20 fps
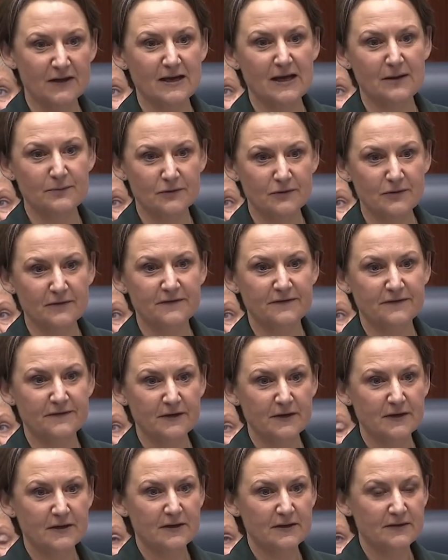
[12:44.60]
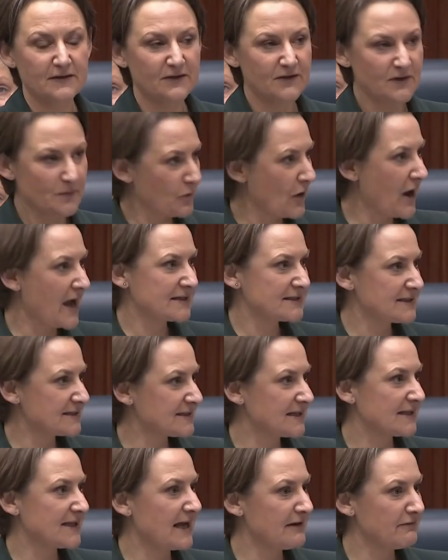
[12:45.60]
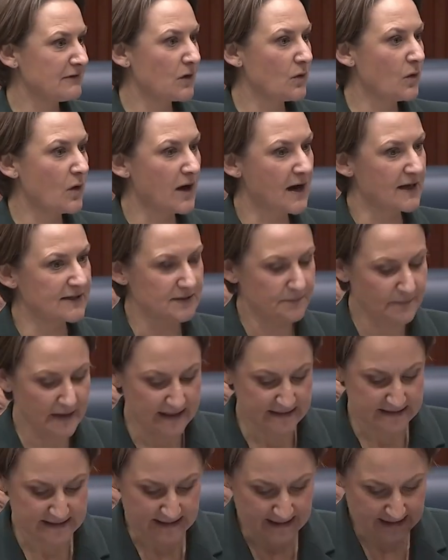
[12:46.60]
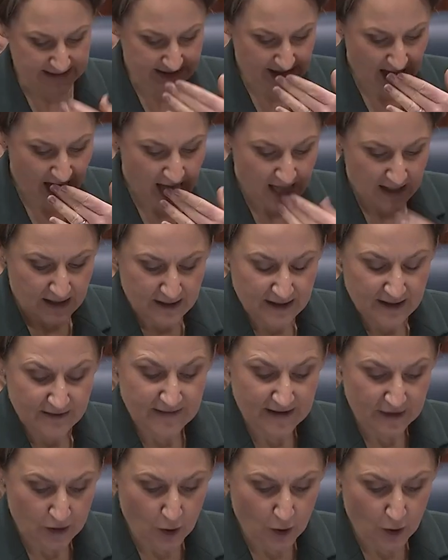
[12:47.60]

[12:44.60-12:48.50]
the number of the practice that they require to maintain their